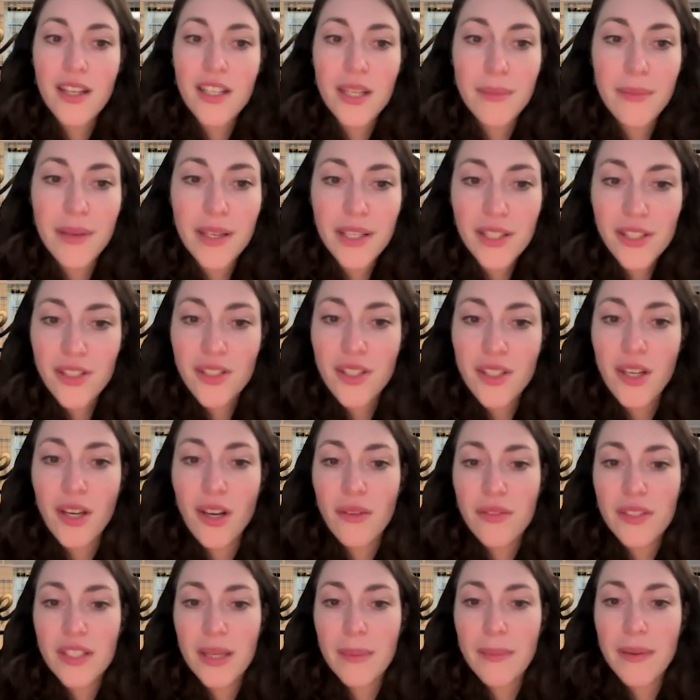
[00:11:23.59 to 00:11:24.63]
The mixture
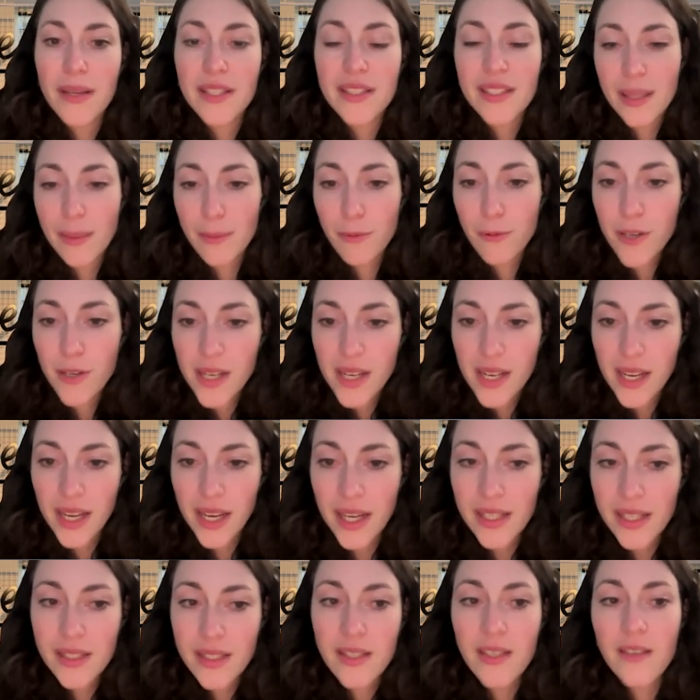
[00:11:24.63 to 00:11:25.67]
of step-by-step written
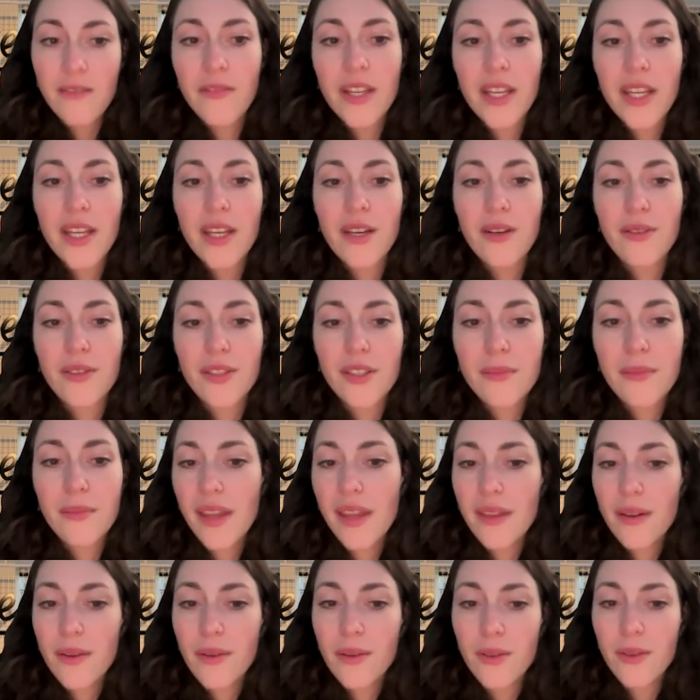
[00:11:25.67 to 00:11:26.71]
guides and videos
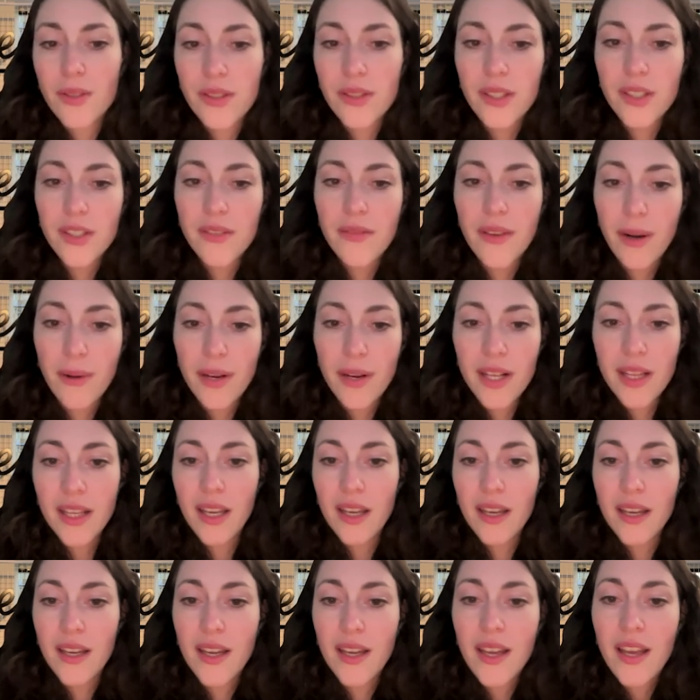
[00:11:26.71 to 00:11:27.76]
make the courses very
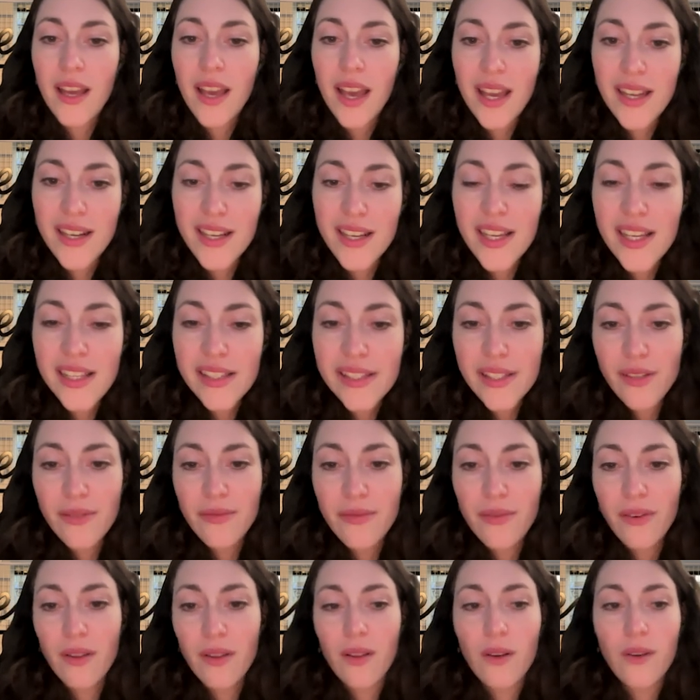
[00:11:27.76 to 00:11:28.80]
clear and easy
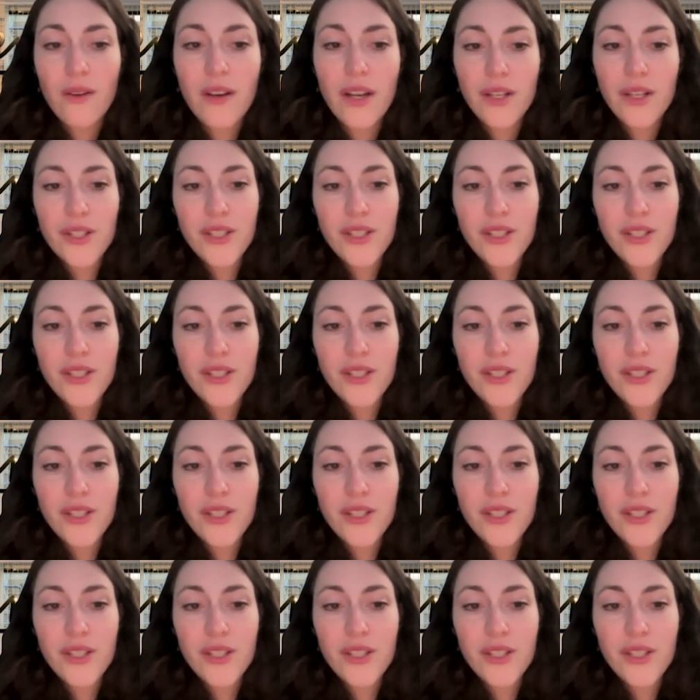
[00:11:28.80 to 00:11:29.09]
to follow,